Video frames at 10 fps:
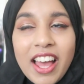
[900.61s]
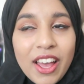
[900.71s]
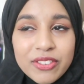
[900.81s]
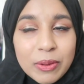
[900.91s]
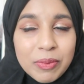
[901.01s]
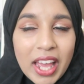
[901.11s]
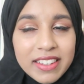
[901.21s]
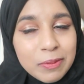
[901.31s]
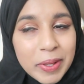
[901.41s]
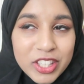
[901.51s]
I have some
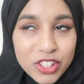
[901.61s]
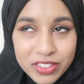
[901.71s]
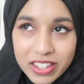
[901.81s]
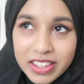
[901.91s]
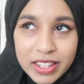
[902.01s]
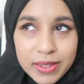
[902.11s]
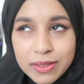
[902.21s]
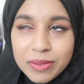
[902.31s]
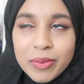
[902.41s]
nice pictures in there as